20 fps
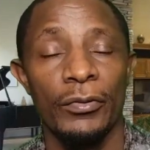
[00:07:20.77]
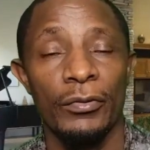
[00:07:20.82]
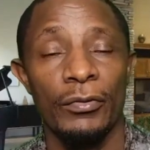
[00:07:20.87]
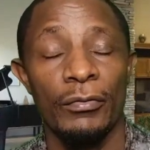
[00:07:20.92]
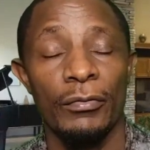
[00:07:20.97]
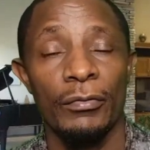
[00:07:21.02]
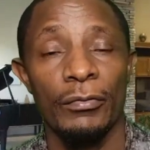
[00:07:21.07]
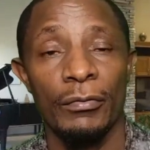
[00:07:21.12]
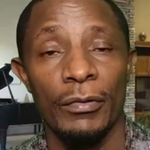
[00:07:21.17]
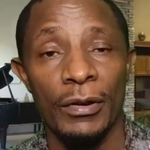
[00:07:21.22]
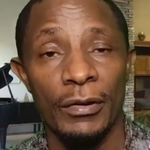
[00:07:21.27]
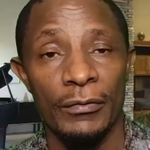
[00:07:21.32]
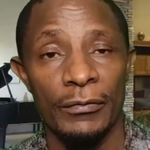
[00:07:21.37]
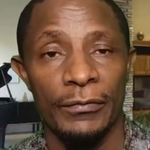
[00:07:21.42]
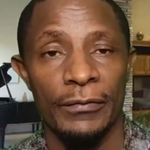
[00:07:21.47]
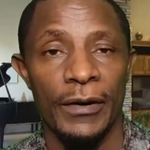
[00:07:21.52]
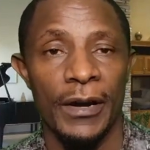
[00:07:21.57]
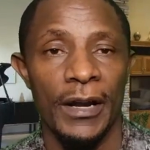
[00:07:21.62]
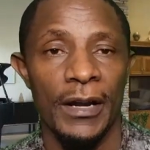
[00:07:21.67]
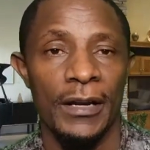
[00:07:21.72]
will
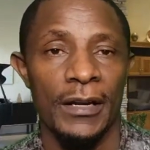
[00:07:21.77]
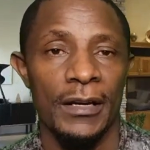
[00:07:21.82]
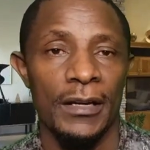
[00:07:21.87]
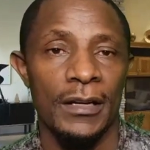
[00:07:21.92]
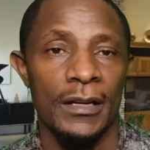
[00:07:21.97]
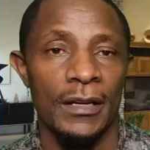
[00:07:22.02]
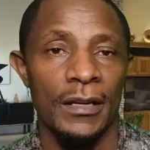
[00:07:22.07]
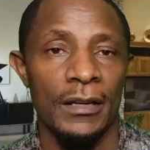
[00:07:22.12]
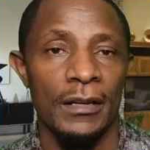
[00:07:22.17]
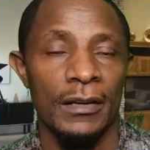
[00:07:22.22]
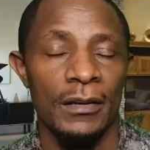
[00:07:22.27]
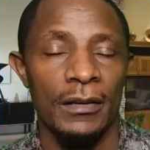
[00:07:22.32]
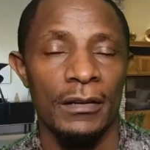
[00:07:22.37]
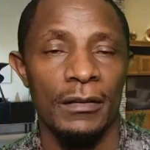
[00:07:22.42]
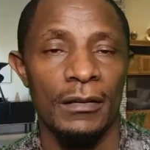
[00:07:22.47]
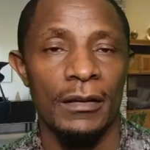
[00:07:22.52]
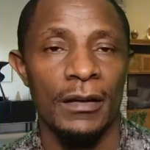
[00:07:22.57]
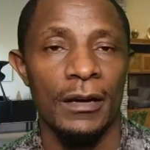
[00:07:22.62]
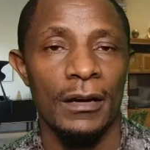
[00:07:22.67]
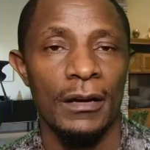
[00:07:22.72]
find
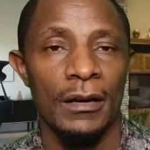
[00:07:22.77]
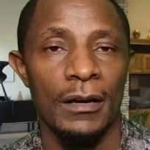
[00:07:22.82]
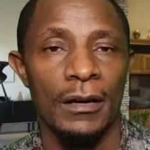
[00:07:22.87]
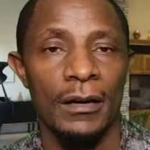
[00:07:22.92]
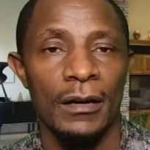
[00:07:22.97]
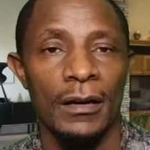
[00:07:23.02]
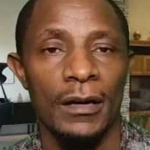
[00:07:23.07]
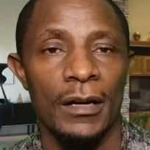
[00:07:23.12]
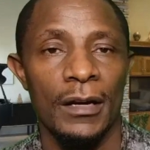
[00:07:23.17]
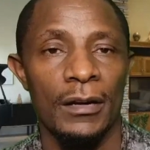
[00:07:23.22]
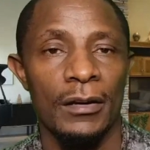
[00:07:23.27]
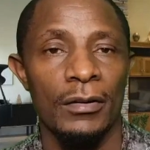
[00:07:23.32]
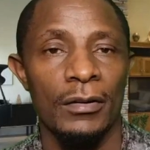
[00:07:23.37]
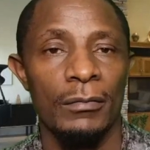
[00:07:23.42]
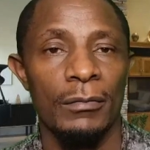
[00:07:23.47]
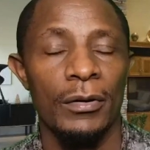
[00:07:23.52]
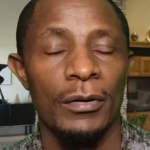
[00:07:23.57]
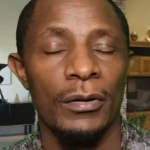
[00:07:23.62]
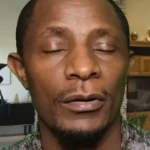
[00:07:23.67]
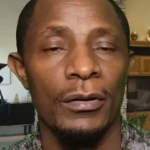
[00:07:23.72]
in a
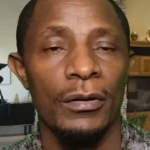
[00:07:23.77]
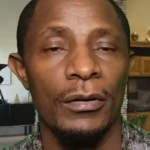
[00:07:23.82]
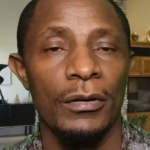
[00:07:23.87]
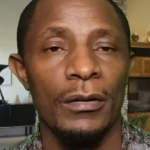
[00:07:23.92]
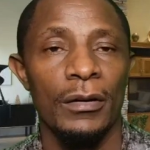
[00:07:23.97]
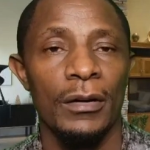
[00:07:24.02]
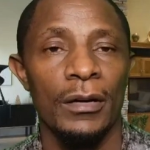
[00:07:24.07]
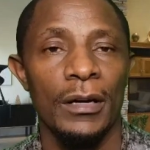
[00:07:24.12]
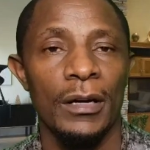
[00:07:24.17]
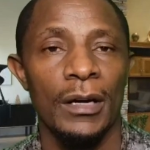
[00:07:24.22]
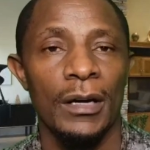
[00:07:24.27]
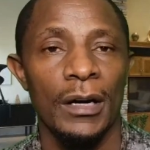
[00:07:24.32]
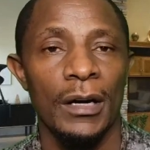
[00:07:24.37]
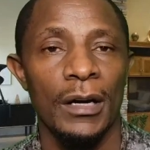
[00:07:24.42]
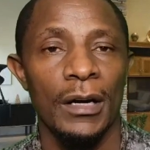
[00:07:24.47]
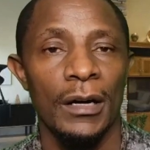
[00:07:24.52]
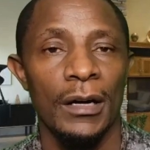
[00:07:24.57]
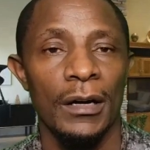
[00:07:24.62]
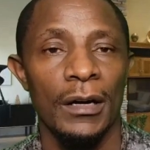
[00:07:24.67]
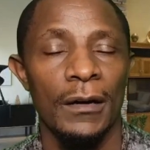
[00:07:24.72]
normal
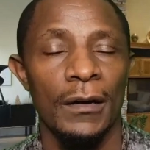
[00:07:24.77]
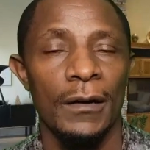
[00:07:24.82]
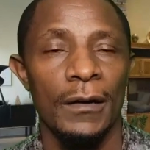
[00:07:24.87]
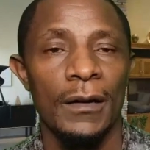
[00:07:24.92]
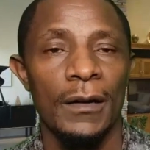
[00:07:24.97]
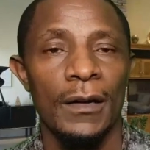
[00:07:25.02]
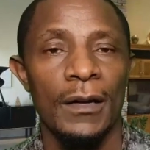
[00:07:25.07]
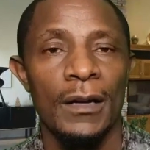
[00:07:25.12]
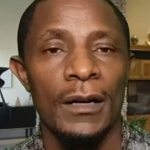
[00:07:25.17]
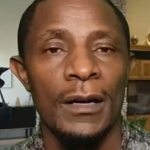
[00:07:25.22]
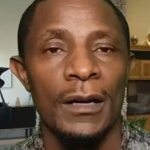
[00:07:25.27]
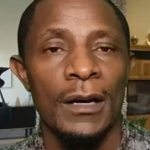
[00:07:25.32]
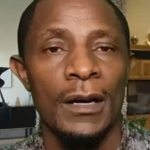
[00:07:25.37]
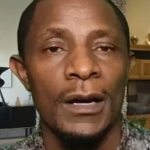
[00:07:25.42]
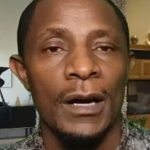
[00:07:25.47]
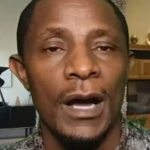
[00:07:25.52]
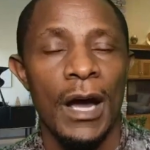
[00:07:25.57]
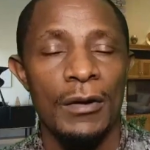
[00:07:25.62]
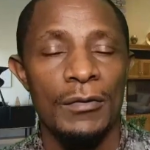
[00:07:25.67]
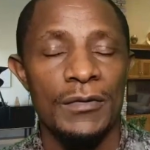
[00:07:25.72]

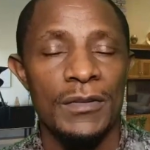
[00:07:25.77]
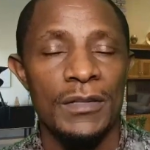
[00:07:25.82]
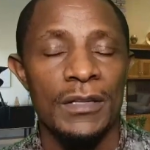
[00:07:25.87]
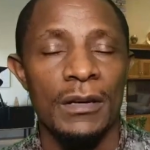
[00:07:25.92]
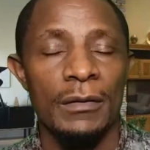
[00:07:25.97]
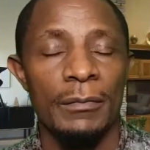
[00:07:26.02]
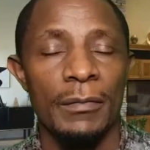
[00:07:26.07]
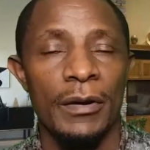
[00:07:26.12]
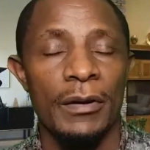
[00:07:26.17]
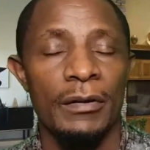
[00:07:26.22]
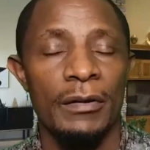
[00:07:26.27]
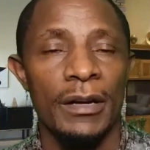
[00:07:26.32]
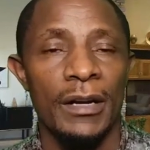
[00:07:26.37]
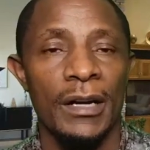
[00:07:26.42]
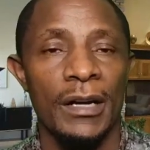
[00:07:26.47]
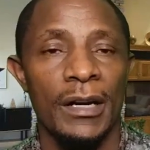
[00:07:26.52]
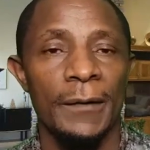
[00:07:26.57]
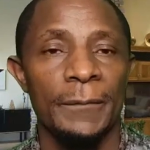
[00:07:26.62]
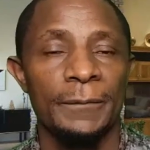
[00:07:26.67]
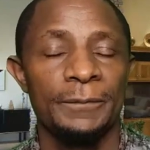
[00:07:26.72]
house in
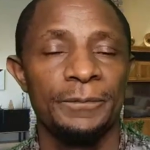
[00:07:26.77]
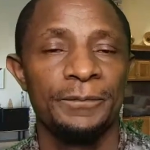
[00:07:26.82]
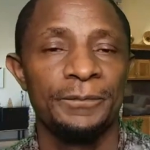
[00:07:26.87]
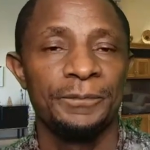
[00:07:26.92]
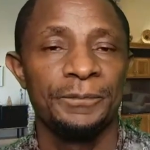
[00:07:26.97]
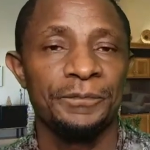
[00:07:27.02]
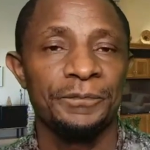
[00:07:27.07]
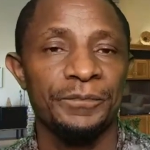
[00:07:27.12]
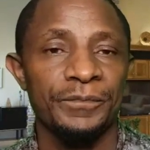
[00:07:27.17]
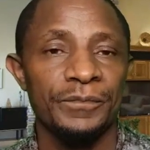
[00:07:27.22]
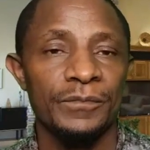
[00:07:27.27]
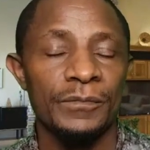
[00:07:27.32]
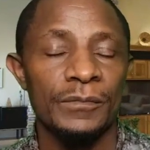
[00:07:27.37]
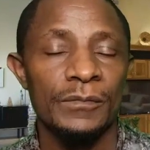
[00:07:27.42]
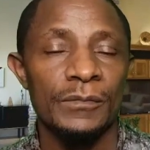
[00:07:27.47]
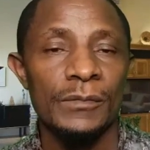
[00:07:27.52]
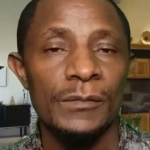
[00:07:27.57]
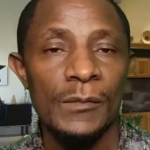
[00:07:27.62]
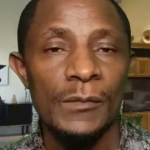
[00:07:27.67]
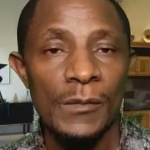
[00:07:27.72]
America
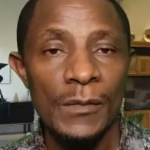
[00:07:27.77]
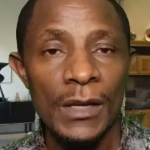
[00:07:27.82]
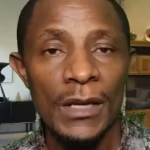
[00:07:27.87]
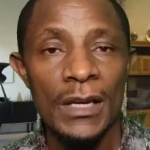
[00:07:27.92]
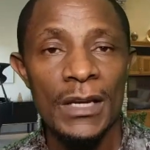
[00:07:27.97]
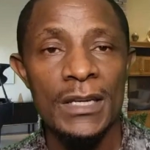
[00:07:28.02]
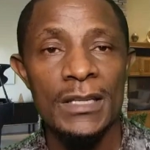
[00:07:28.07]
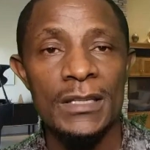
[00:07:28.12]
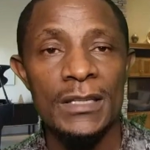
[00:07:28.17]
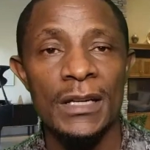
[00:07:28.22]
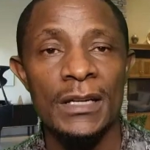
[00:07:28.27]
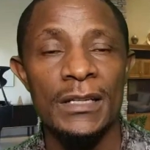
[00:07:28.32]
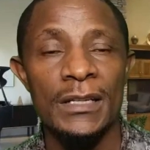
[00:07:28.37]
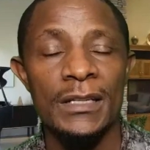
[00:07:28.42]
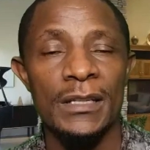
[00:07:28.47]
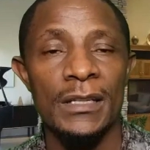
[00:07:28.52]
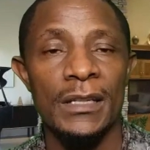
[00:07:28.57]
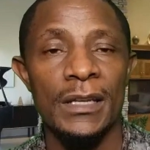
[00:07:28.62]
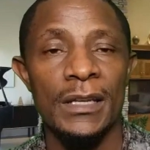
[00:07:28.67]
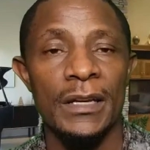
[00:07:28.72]
is that
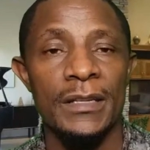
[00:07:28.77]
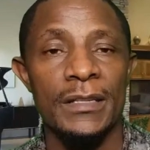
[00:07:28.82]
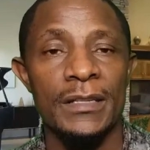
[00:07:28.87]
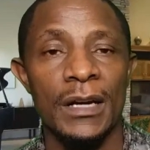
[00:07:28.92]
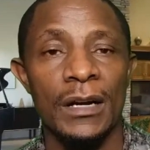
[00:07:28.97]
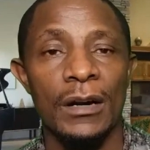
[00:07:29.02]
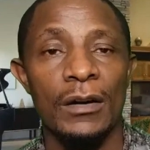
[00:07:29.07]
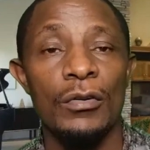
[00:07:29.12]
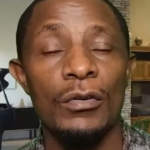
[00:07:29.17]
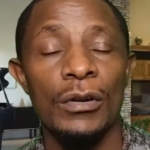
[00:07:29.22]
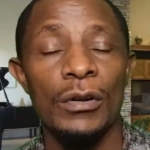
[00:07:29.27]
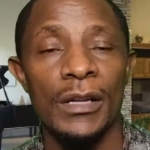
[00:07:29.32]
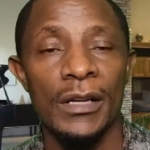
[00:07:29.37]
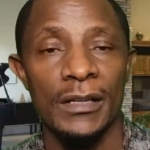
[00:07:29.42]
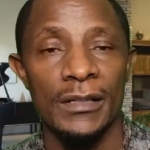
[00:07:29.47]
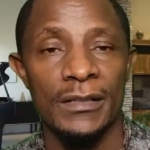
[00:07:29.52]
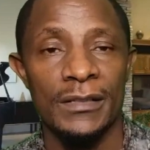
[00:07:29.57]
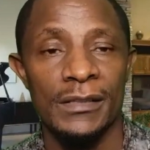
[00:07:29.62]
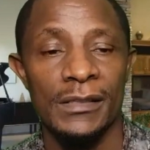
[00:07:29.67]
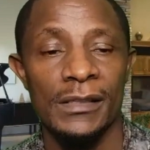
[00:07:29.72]
there is a cooling
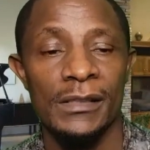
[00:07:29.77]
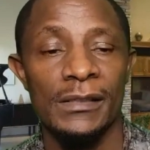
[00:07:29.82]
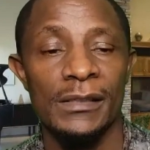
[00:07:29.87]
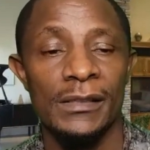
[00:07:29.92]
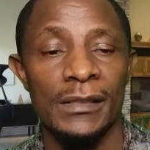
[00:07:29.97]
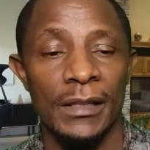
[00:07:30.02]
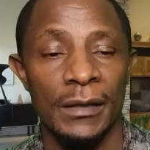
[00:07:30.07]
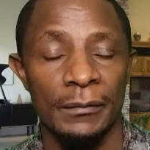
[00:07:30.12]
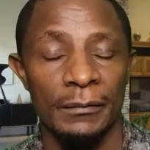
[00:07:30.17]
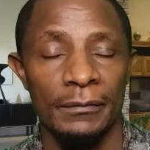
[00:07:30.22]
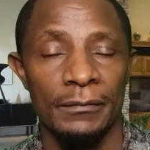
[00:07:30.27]
system.